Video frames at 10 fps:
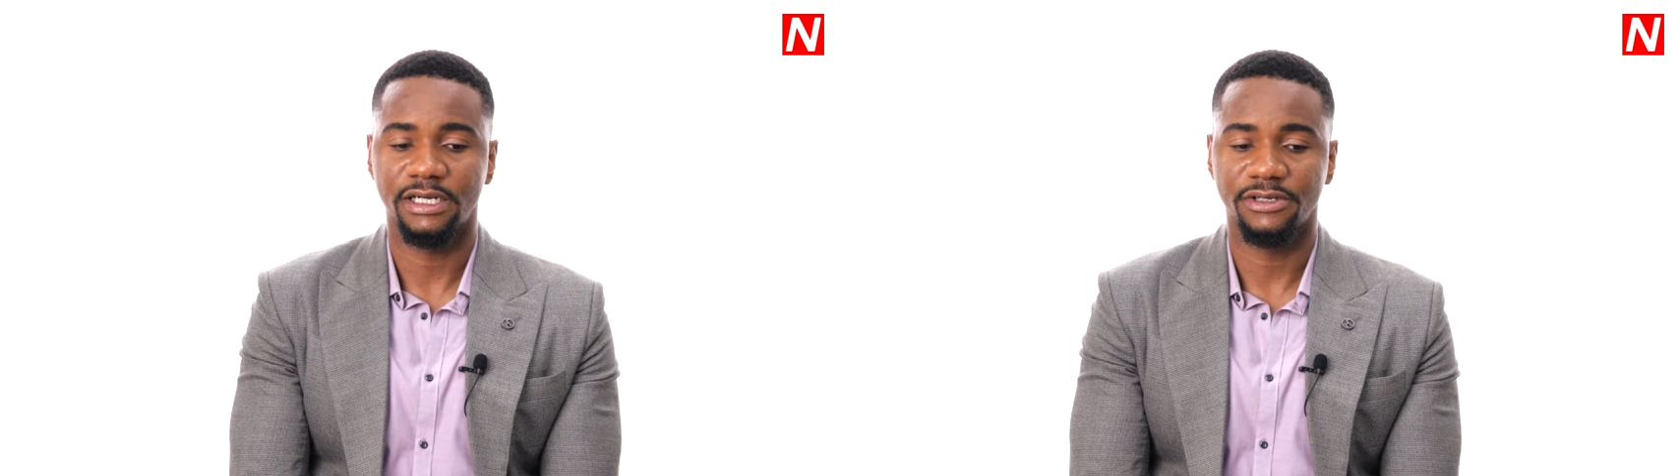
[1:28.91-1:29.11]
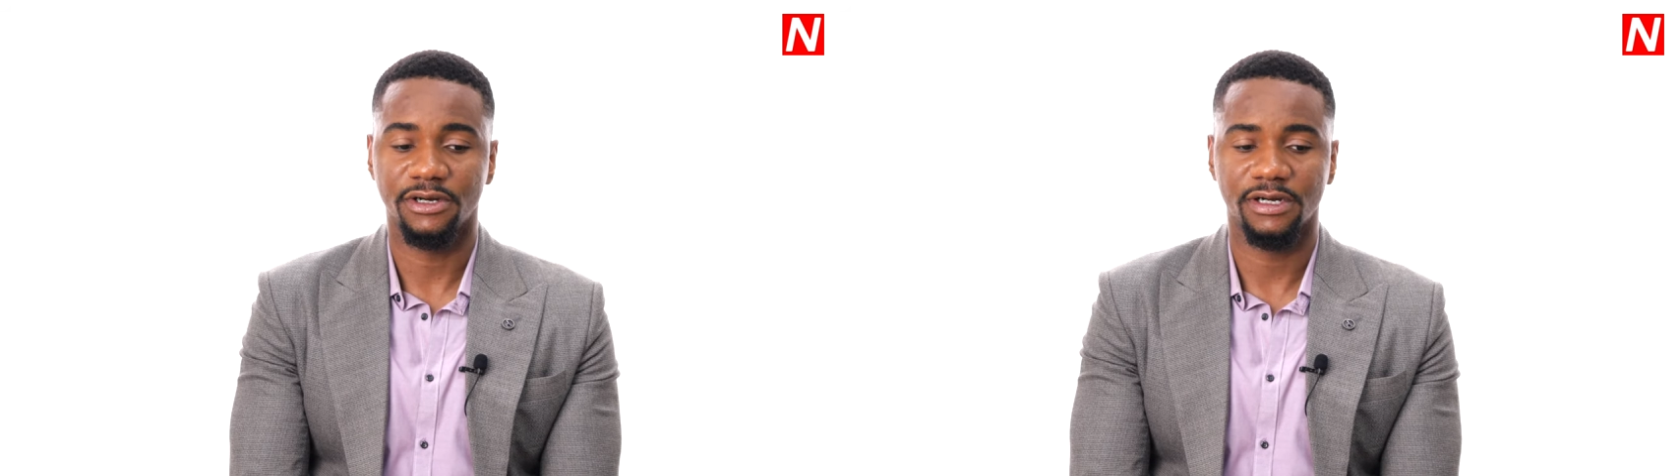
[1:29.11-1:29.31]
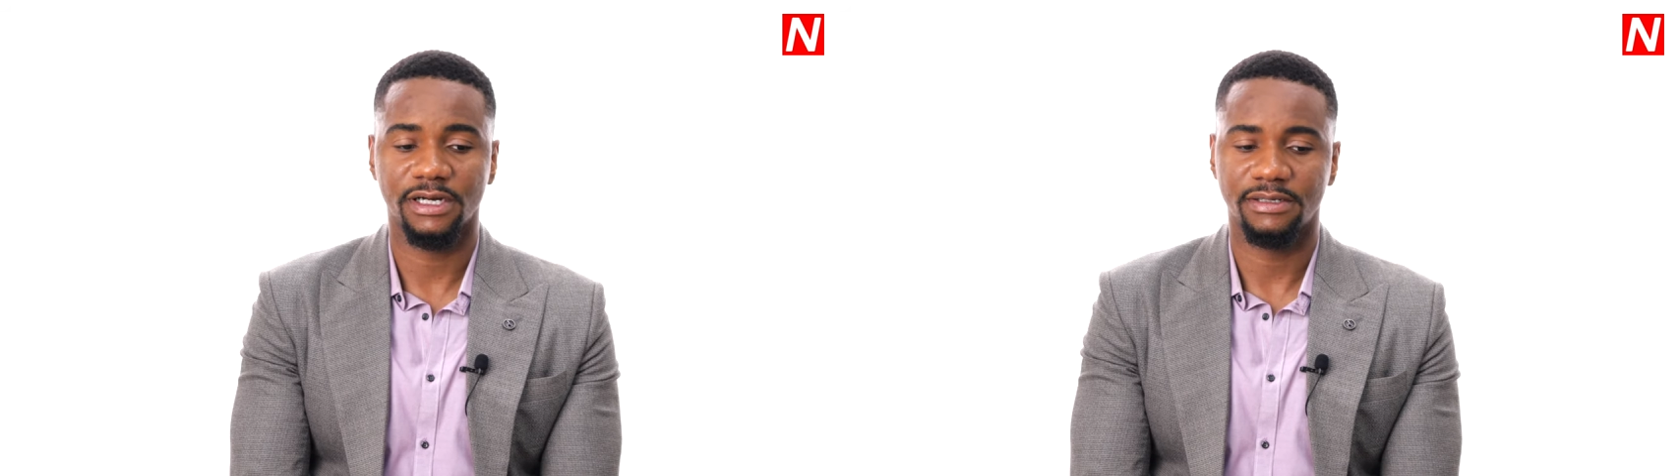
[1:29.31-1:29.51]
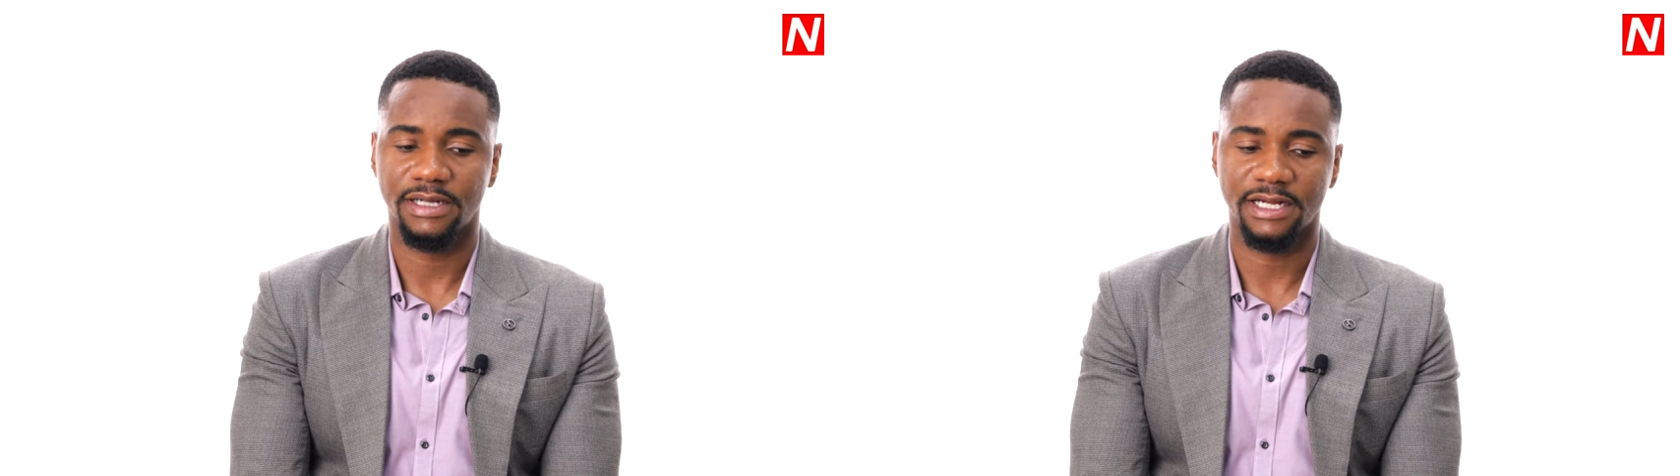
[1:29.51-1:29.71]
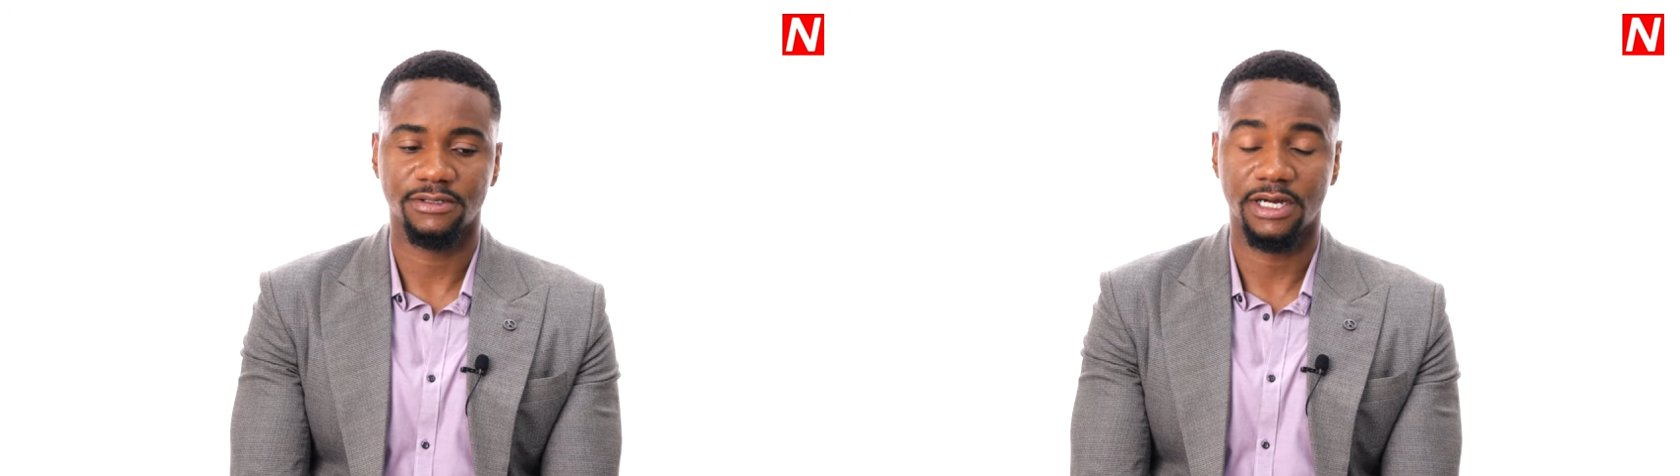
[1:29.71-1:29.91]
a young
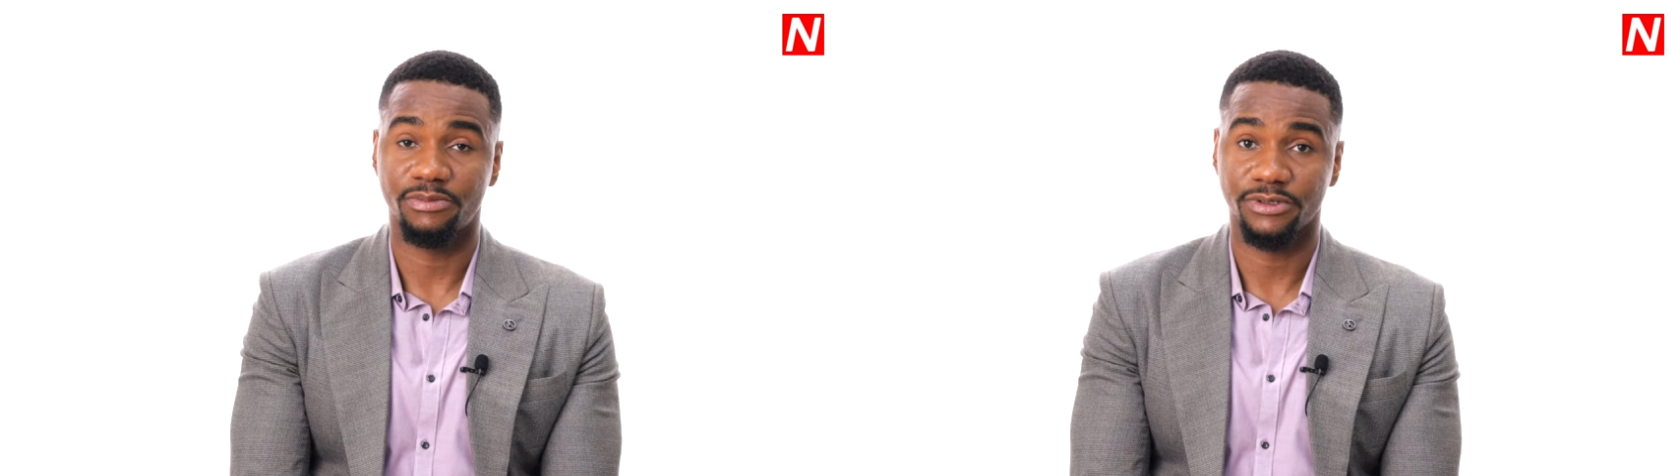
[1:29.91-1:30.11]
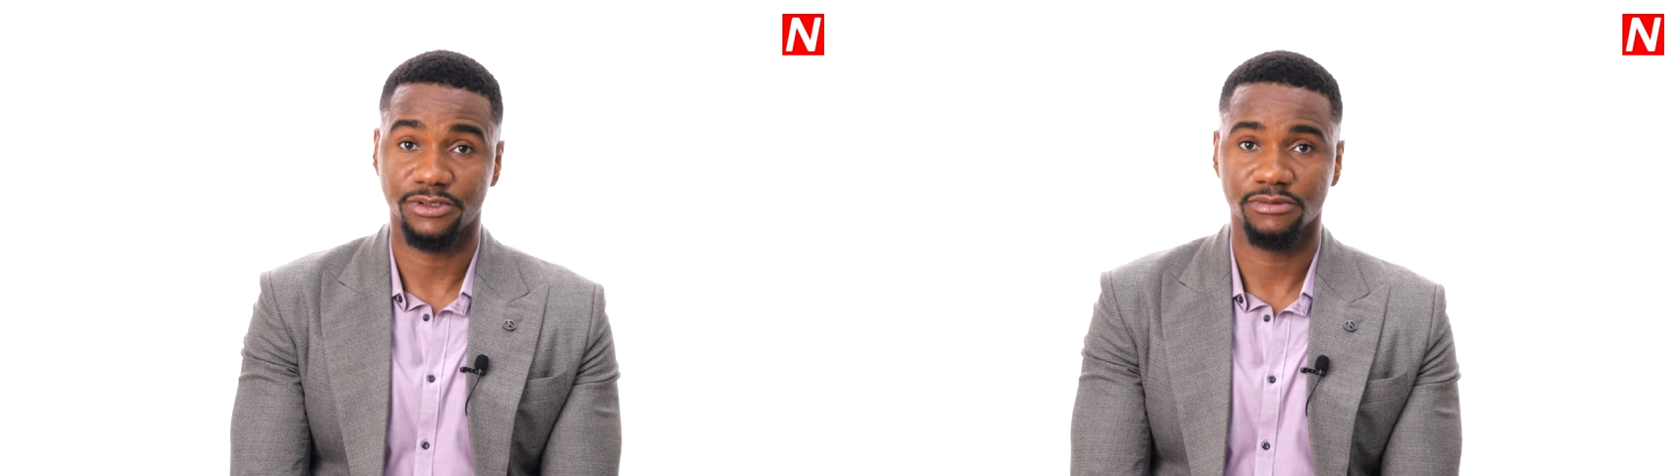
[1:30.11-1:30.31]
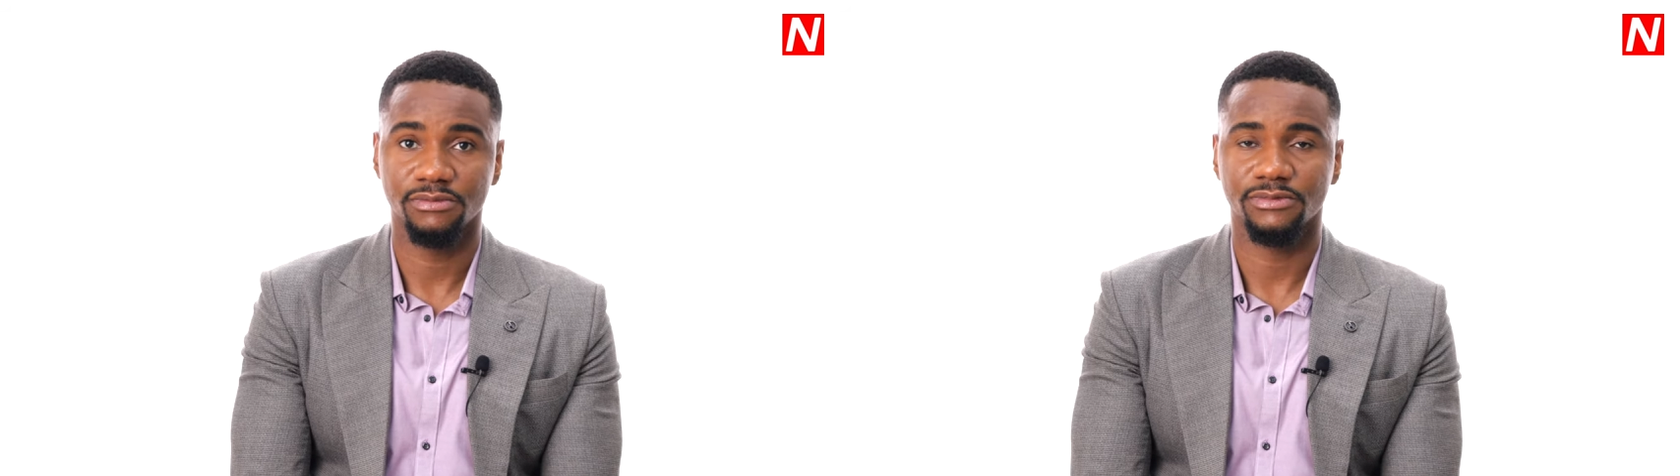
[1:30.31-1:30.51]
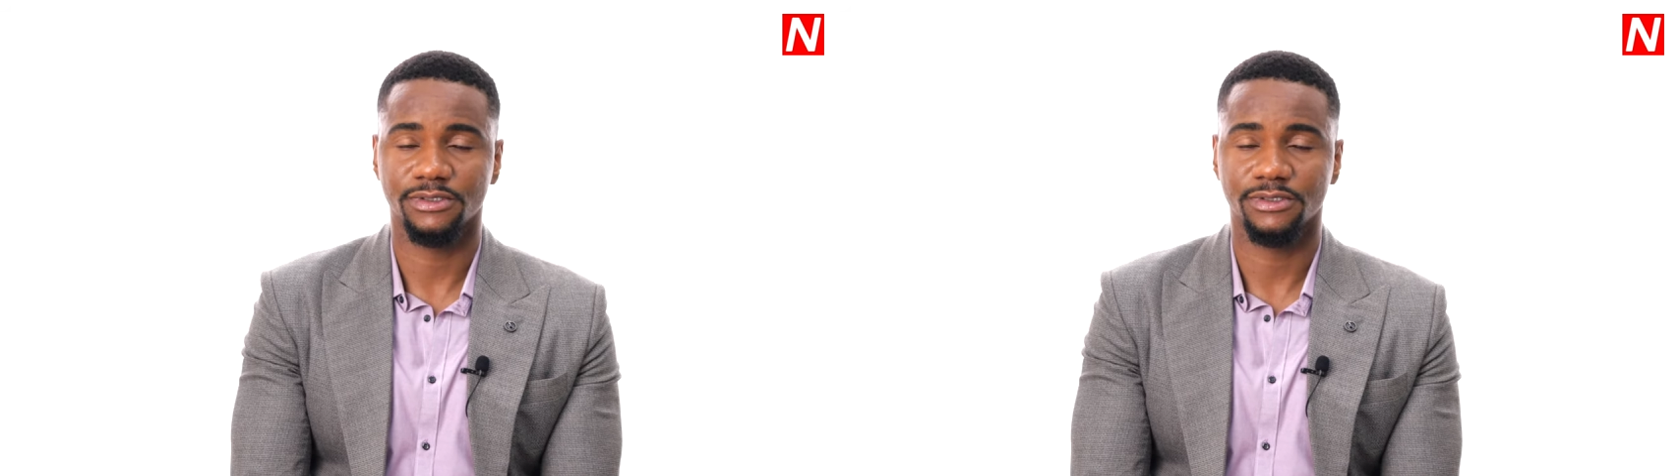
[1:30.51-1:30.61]
actor, I presume,